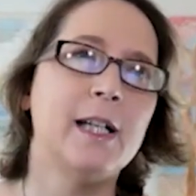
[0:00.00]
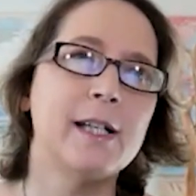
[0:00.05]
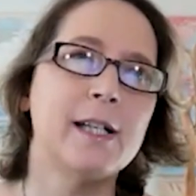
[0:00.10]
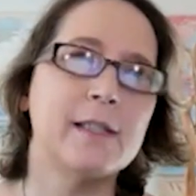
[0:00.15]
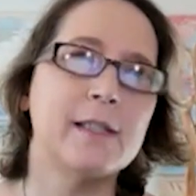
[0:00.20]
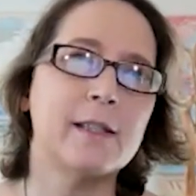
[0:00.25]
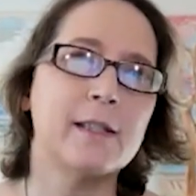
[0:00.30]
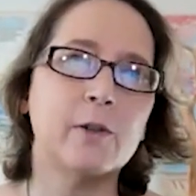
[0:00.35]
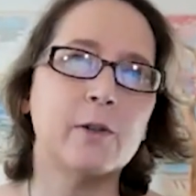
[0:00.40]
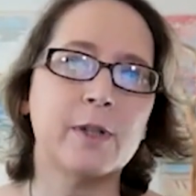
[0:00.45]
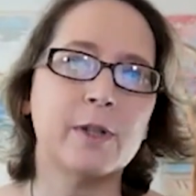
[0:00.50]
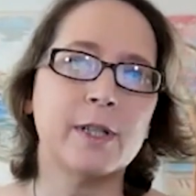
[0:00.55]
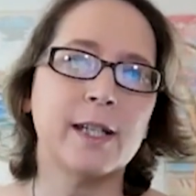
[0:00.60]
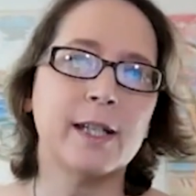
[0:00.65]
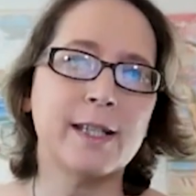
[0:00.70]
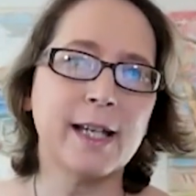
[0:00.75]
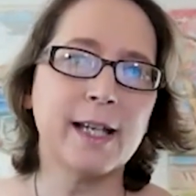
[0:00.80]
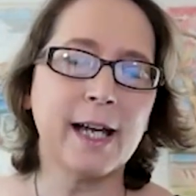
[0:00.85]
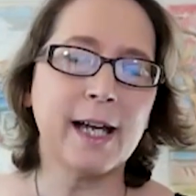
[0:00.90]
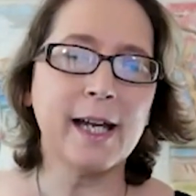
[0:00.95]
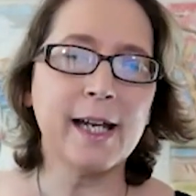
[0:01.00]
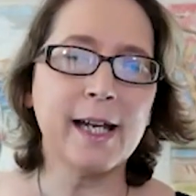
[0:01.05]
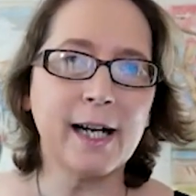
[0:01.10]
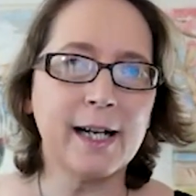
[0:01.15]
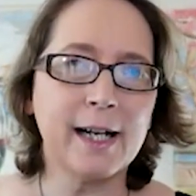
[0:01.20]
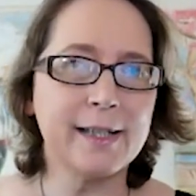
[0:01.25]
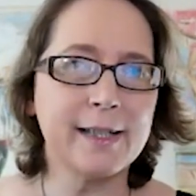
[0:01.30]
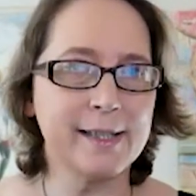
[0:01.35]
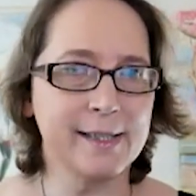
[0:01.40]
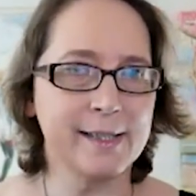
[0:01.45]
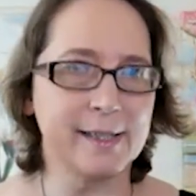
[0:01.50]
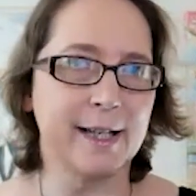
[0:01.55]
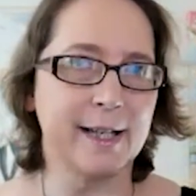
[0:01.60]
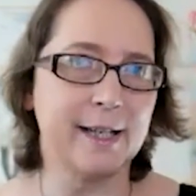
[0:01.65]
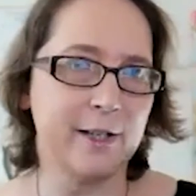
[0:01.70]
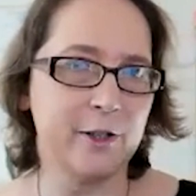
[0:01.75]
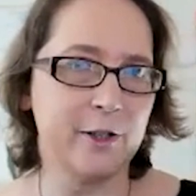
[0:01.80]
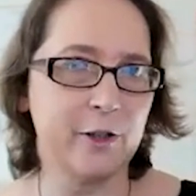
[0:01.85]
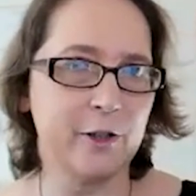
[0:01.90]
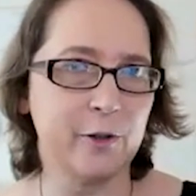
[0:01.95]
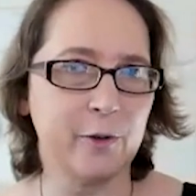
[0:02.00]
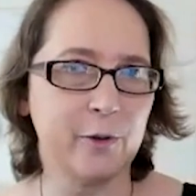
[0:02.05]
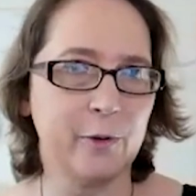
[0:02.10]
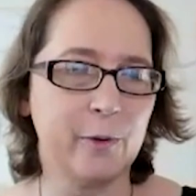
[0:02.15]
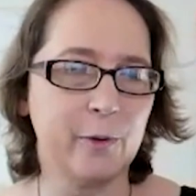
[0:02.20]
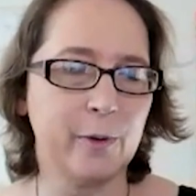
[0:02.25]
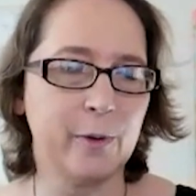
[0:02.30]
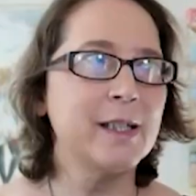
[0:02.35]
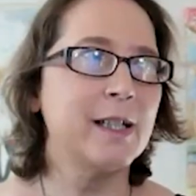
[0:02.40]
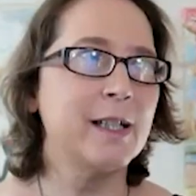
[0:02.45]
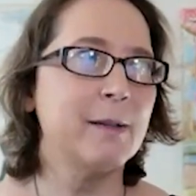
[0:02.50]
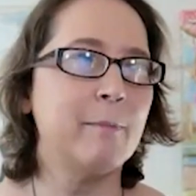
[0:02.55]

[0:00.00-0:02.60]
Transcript: So today I decided to